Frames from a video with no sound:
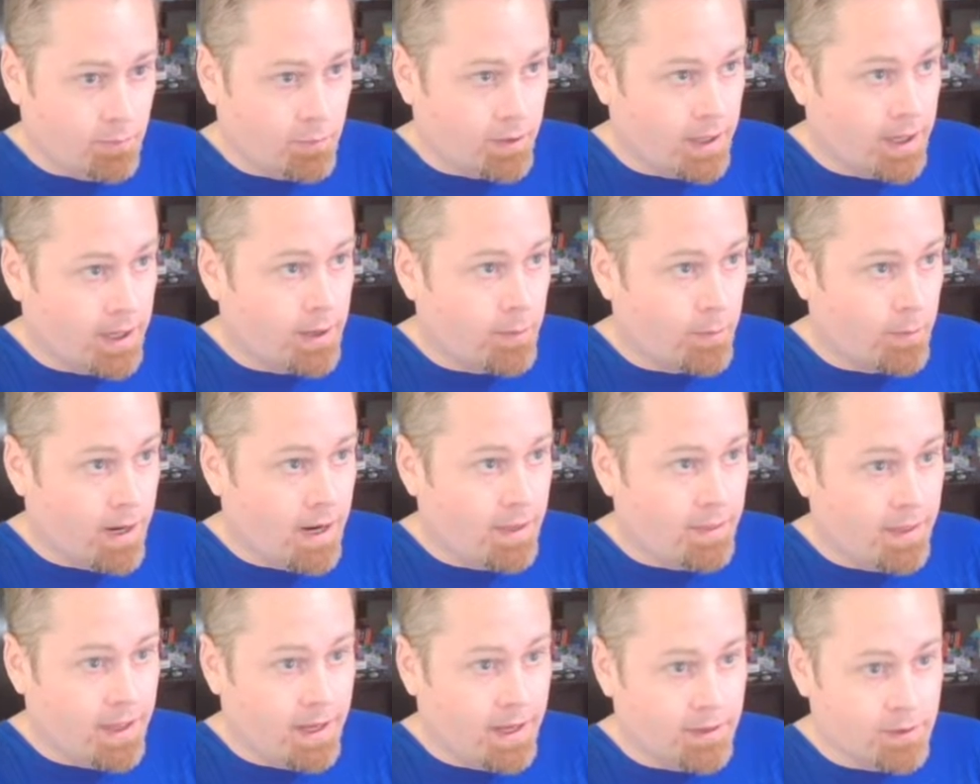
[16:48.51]
kind of ride
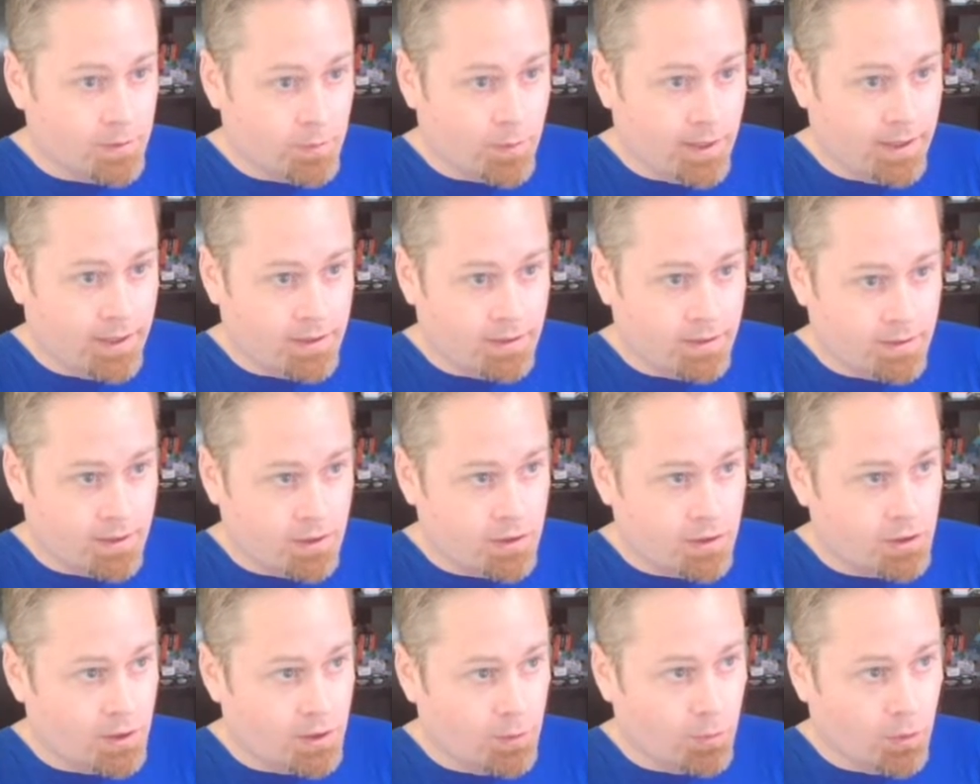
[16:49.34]
that as rates
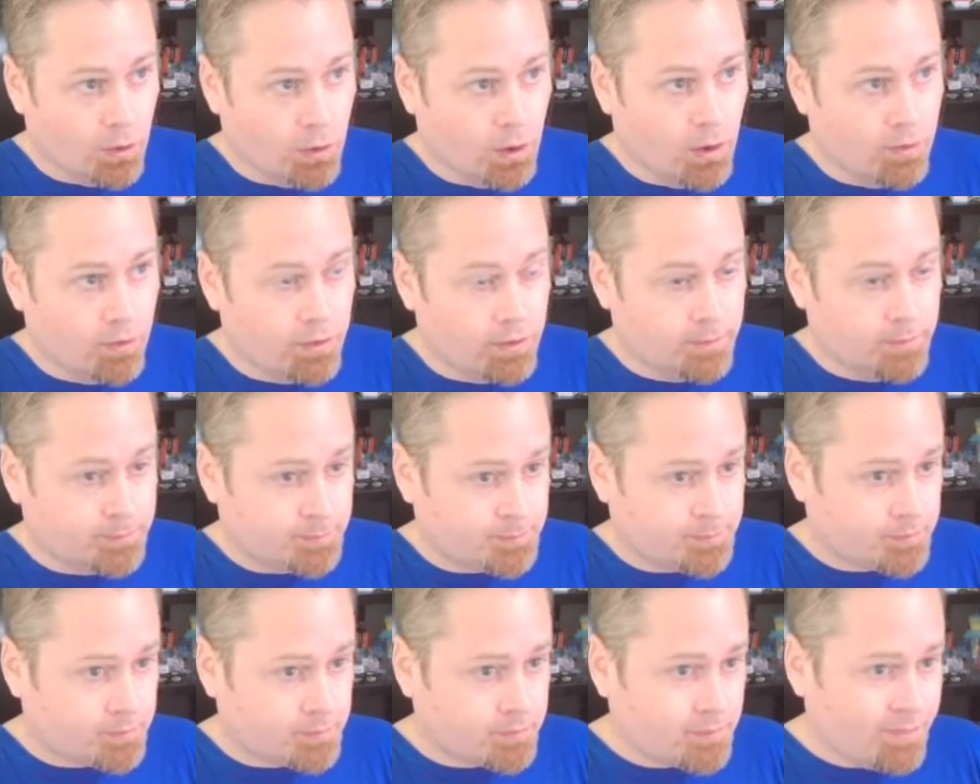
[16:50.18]
essentially roll over.
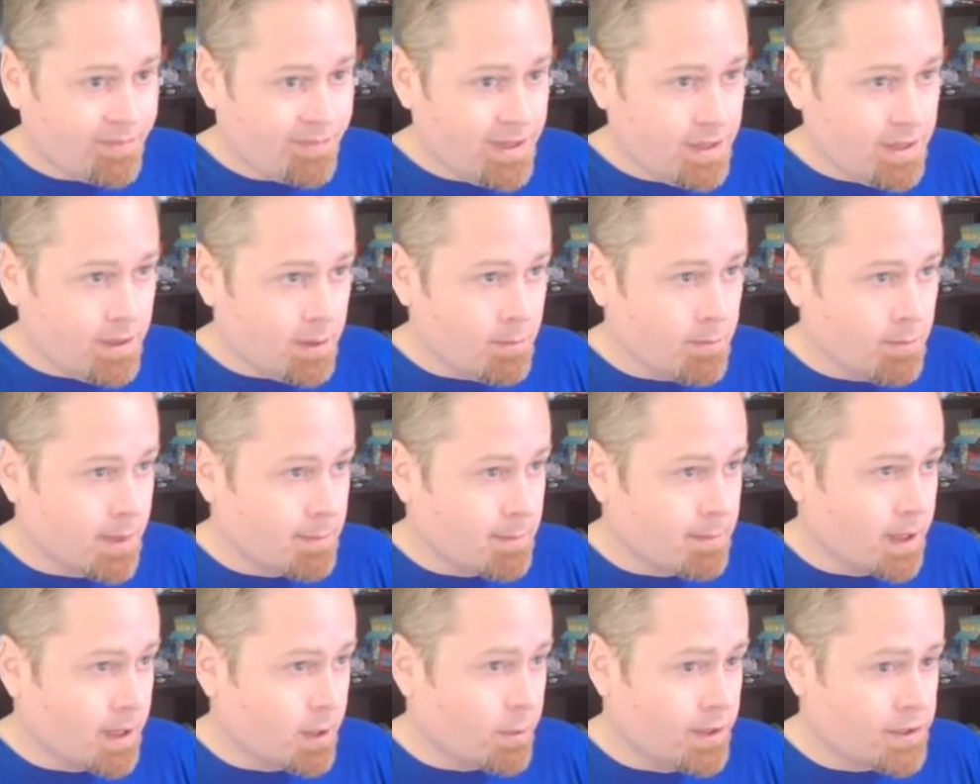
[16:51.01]
But I'm
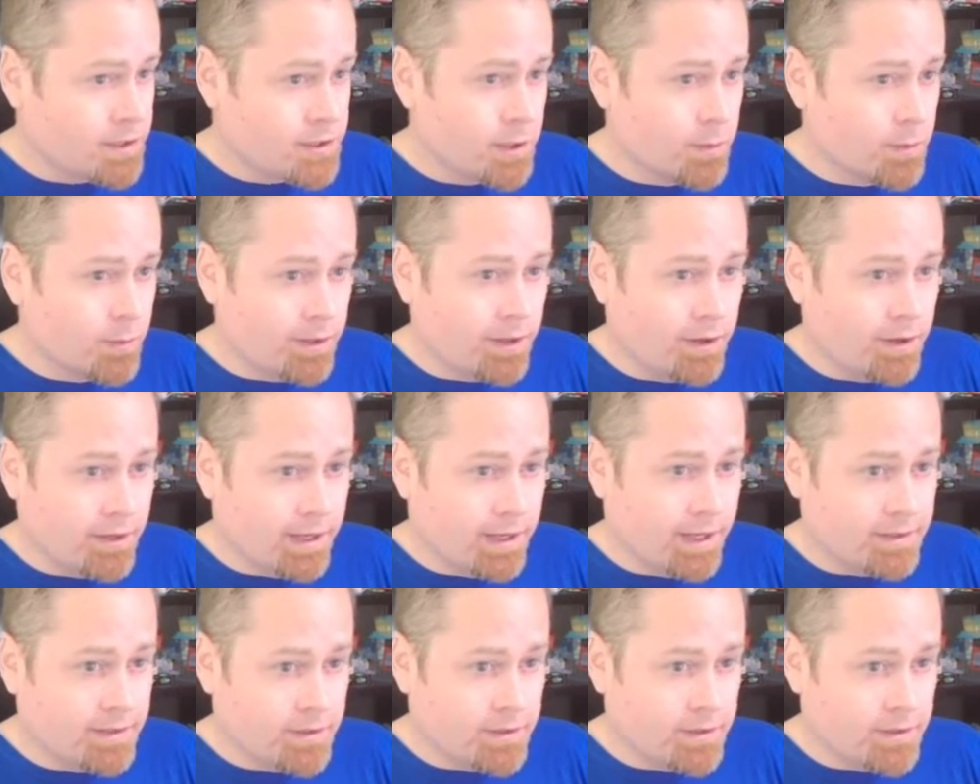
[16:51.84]
not quite sure we're there yet.